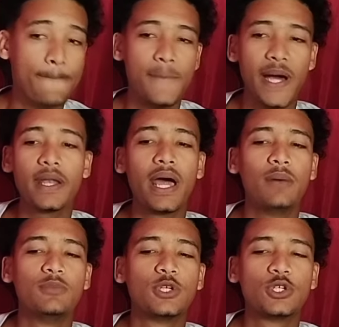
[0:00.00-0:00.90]
but
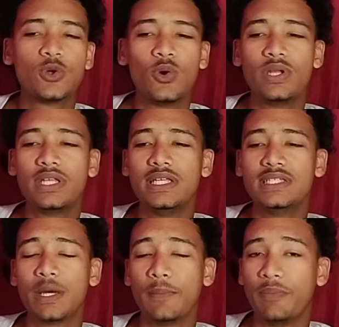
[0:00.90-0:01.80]
I'm sure it
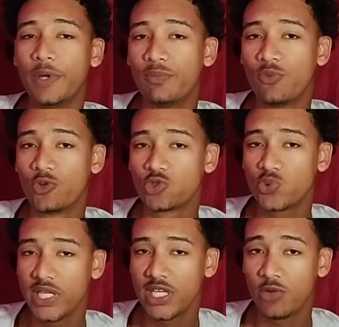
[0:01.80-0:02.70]
needs a bit more
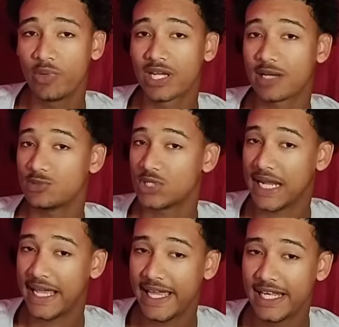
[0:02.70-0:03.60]
tweaking when it comes to the
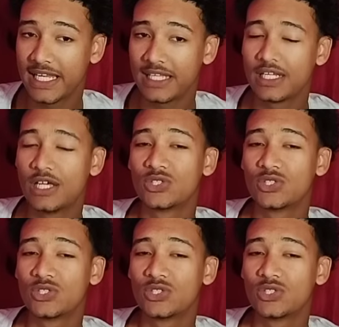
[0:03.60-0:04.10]
handling